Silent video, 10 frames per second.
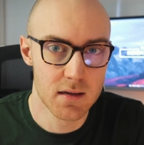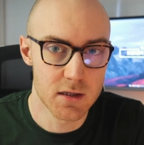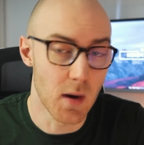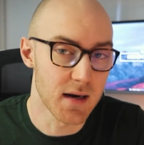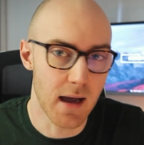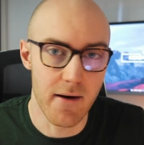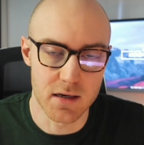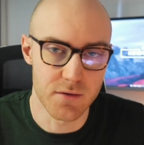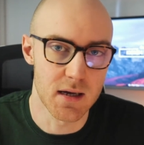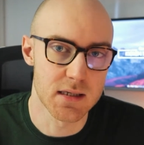to add
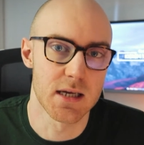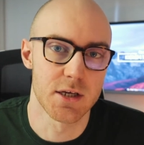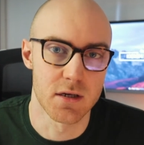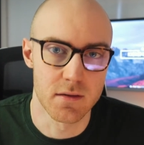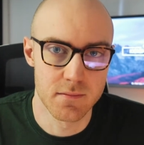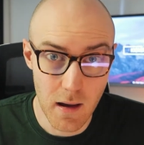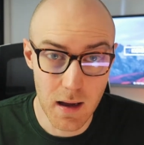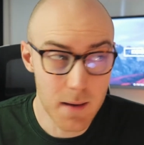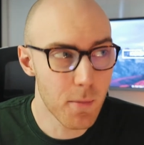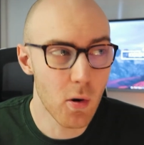characterisation.
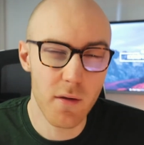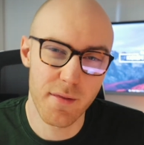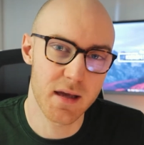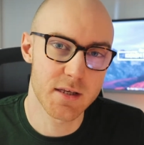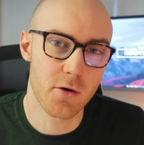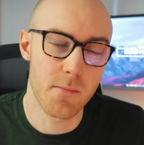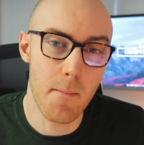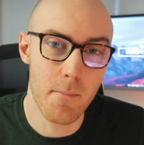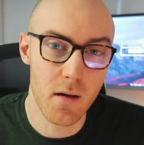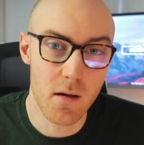An important thing to
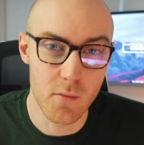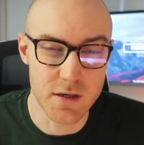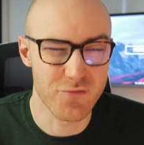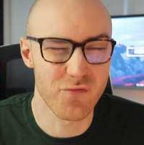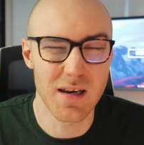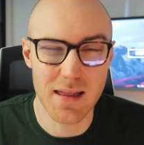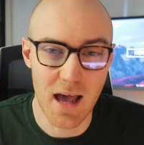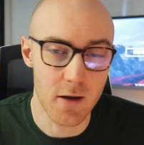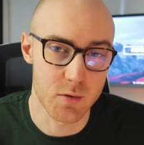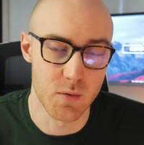remember, which really
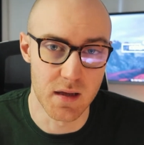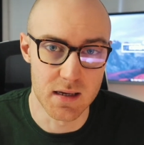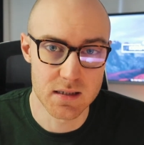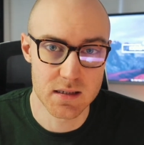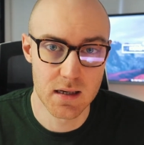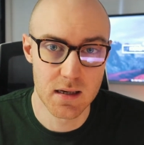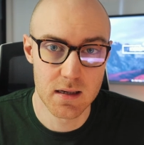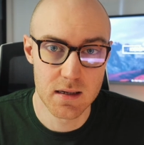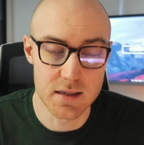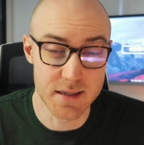helps with this,
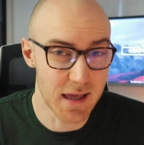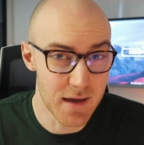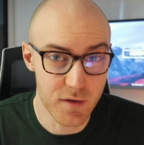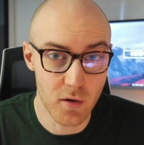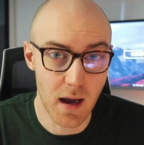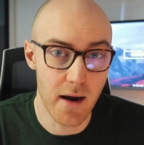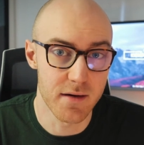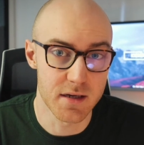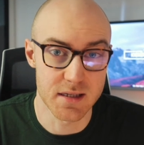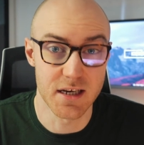is to give your
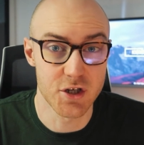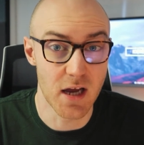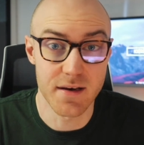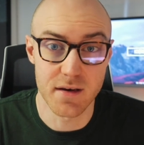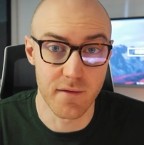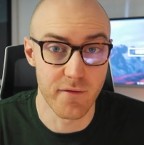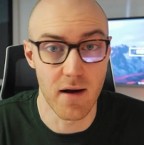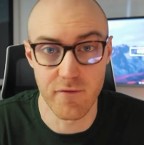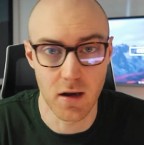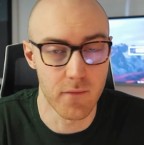characters an agenda for
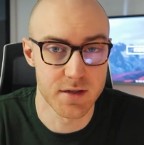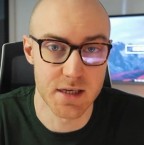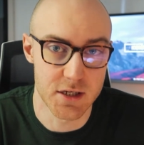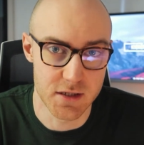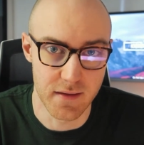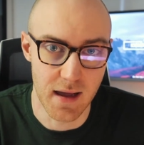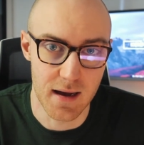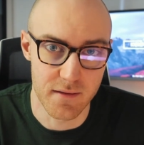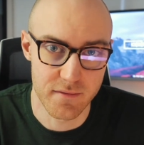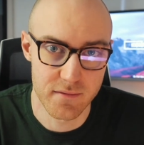every conversation that they
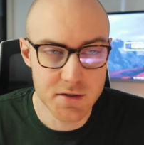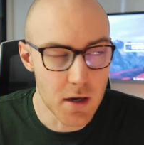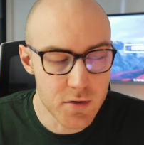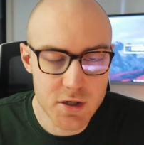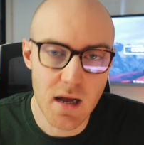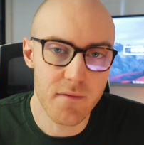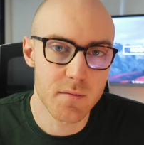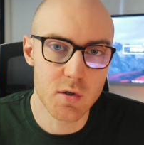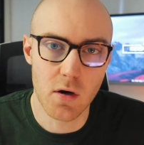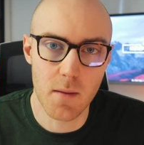have. Don't just have
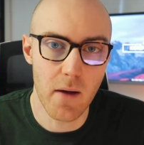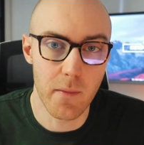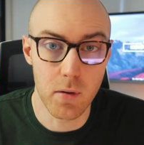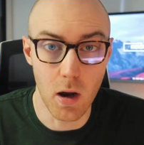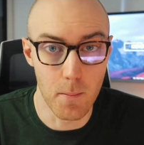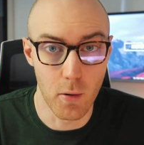them talk about the plot